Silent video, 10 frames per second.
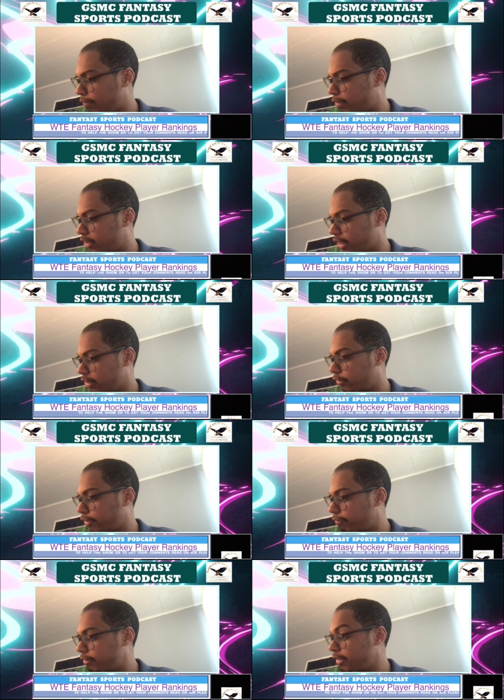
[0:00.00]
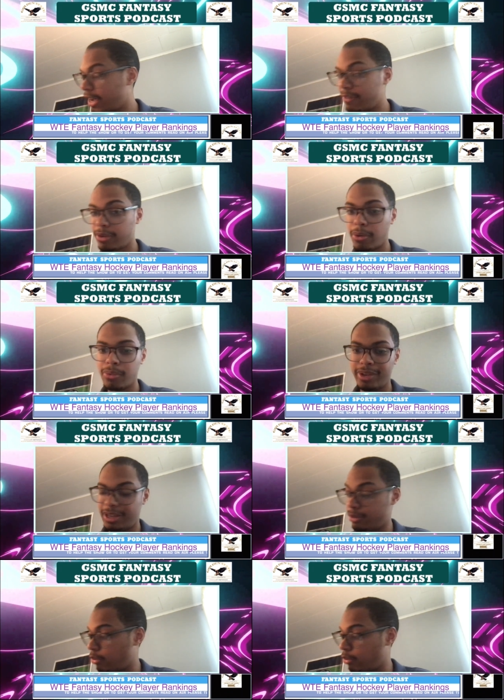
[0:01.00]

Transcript: percentage, 59th only in